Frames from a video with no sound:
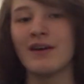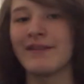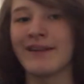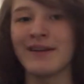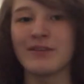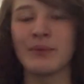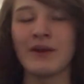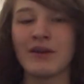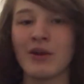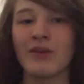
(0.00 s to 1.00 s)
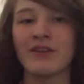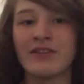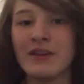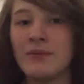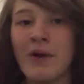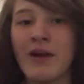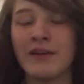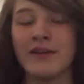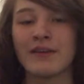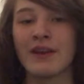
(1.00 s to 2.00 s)
that's when I got the
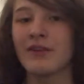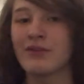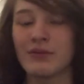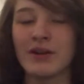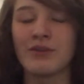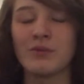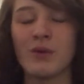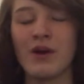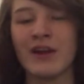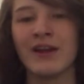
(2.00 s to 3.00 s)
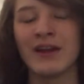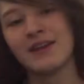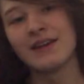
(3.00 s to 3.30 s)
C1. That's the reason why.